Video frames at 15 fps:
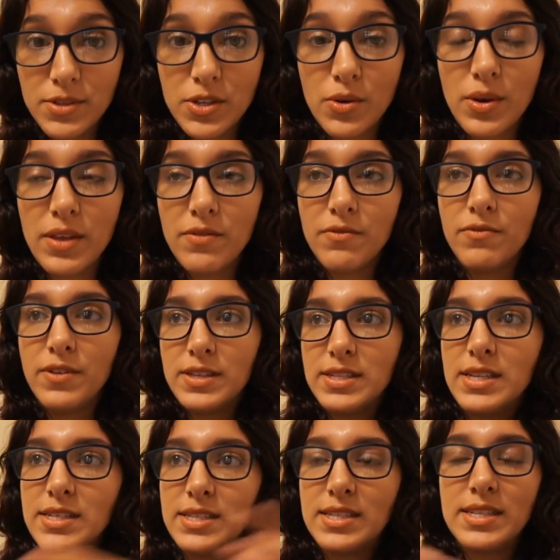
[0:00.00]
So he
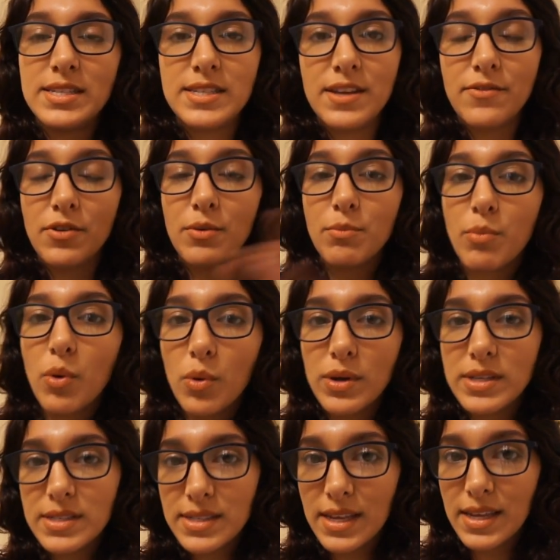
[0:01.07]
visits these different
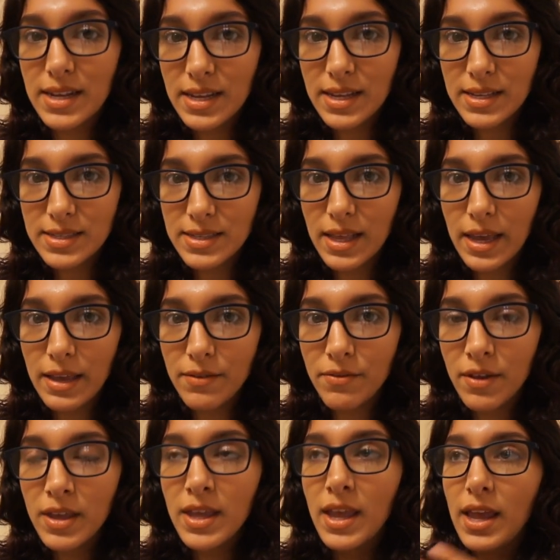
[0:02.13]
points in his life
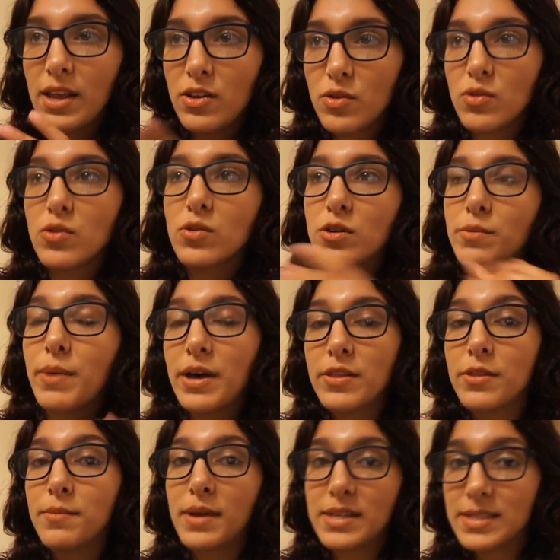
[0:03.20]
and you learn about
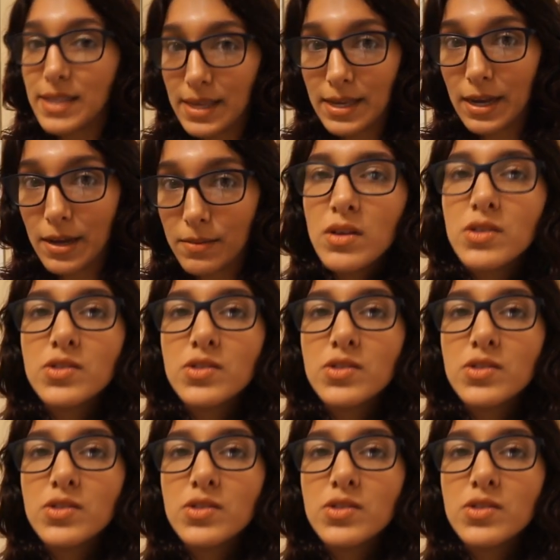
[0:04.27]
them as they come.